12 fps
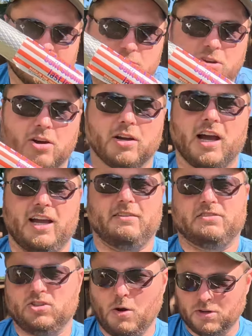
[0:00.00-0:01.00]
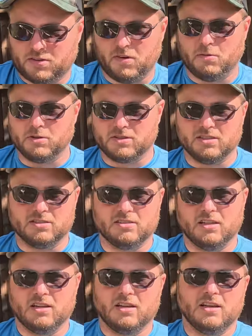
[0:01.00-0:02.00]
strong. I have so much fun with this.
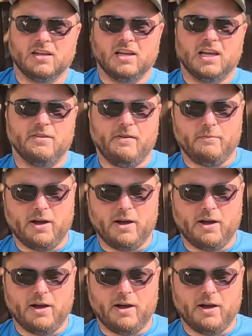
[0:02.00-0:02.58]
If I'm